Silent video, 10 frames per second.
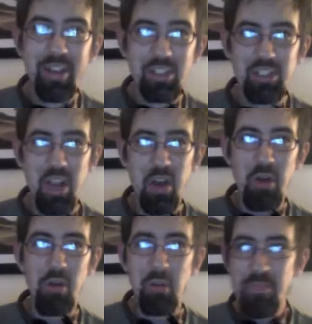
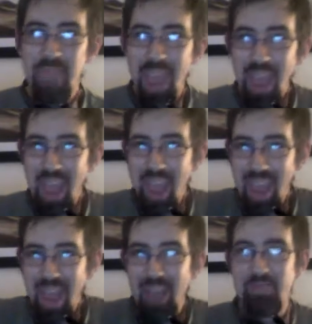So,
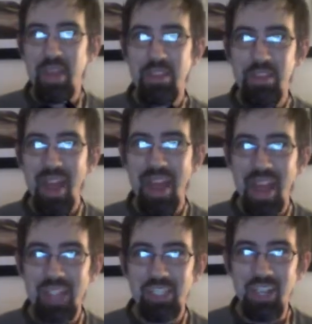yeah, you're not
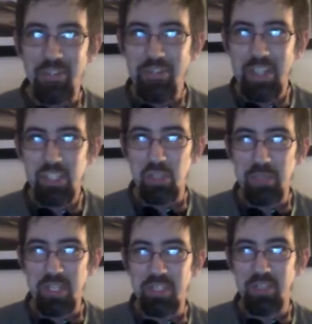actually official
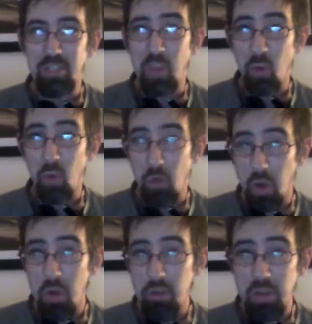because if you
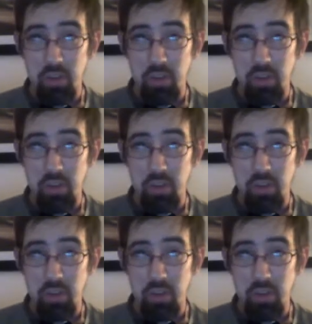croak,